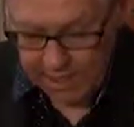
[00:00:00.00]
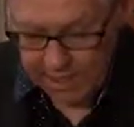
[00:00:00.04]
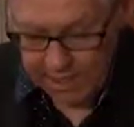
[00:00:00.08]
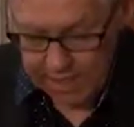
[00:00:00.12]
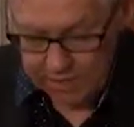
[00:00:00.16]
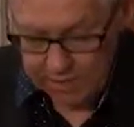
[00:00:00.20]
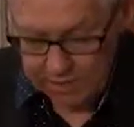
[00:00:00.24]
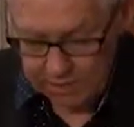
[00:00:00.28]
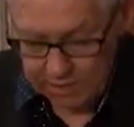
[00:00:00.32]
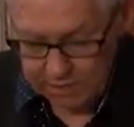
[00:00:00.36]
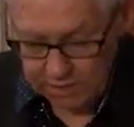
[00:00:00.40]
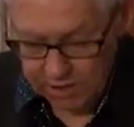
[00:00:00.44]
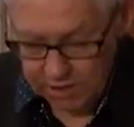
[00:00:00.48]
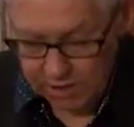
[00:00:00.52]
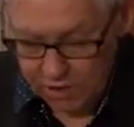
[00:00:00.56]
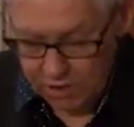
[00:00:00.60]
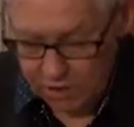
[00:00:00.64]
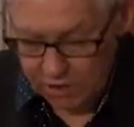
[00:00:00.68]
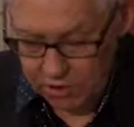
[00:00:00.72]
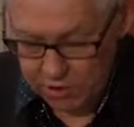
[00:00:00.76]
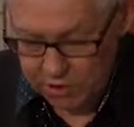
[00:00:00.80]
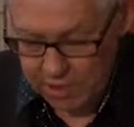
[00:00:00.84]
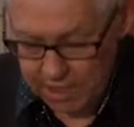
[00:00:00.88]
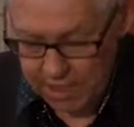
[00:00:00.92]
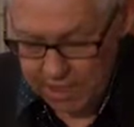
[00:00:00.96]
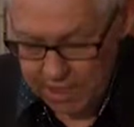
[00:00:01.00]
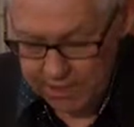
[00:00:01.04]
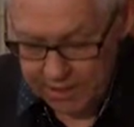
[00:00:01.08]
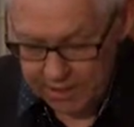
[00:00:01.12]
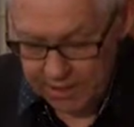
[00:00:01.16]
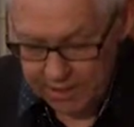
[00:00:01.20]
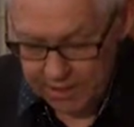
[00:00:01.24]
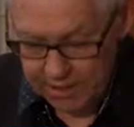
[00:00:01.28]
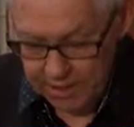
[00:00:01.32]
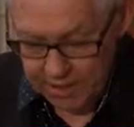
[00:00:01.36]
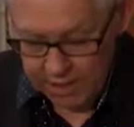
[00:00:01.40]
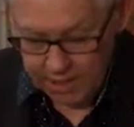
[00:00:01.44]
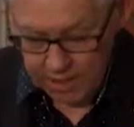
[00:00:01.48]
and
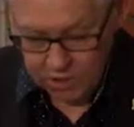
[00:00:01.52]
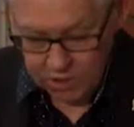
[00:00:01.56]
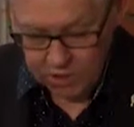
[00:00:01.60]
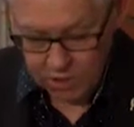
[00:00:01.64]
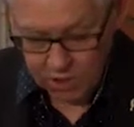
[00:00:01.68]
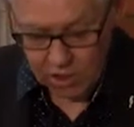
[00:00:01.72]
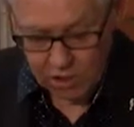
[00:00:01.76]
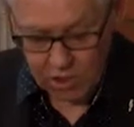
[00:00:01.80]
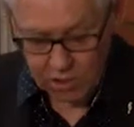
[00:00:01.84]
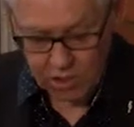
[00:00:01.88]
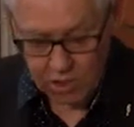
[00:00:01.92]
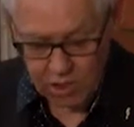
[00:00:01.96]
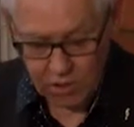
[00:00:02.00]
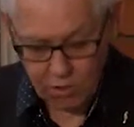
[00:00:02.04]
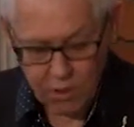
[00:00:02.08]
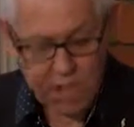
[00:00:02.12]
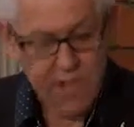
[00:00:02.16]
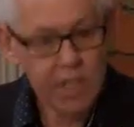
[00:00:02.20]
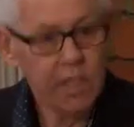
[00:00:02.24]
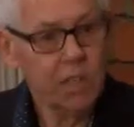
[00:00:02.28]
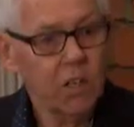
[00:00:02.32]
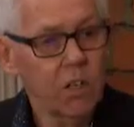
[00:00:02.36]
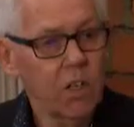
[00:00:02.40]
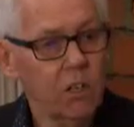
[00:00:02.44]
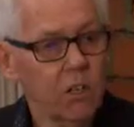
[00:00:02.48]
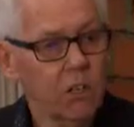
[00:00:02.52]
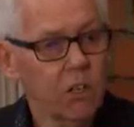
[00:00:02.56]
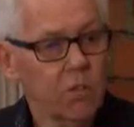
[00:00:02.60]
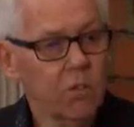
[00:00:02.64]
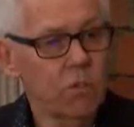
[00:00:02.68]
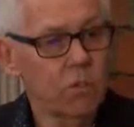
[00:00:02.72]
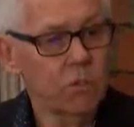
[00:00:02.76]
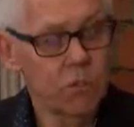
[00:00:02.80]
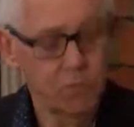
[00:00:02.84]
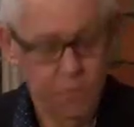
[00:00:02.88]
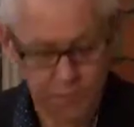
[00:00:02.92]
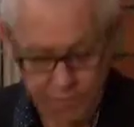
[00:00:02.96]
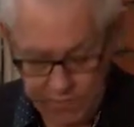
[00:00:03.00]
negotiating
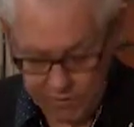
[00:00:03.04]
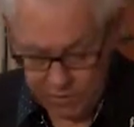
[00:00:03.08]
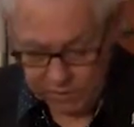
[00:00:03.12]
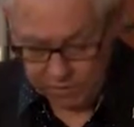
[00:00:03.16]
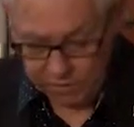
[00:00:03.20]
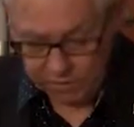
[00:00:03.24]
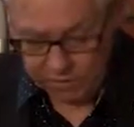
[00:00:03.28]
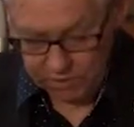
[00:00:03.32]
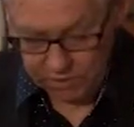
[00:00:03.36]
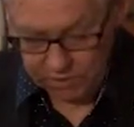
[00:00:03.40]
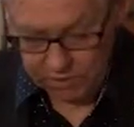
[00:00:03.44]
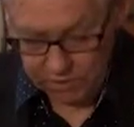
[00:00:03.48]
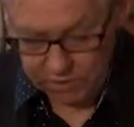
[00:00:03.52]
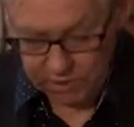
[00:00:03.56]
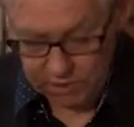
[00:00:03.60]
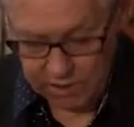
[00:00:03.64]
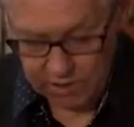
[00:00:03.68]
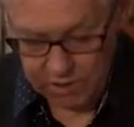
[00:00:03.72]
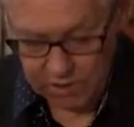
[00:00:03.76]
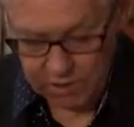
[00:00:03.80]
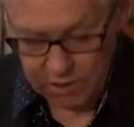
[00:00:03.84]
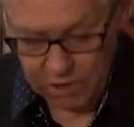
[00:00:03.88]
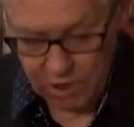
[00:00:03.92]
socio-ecological visions and